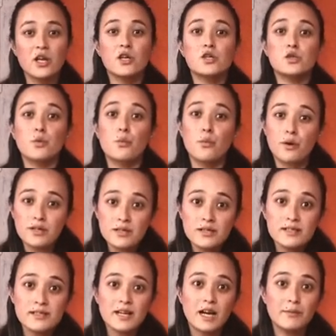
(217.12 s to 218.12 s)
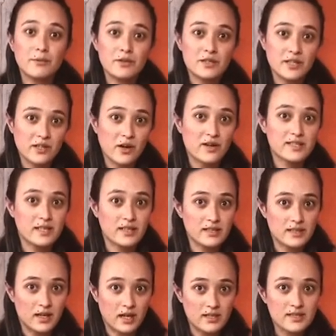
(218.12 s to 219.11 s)
So what this carbon dioxide
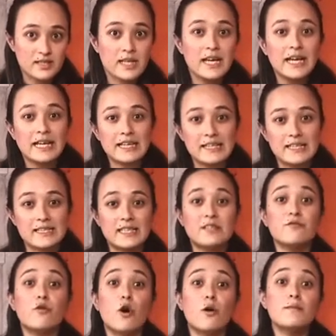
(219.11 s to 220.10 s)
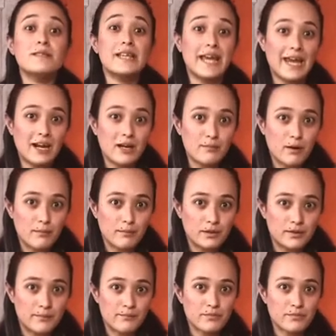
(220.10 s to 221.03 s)
does is it forms an air bubble.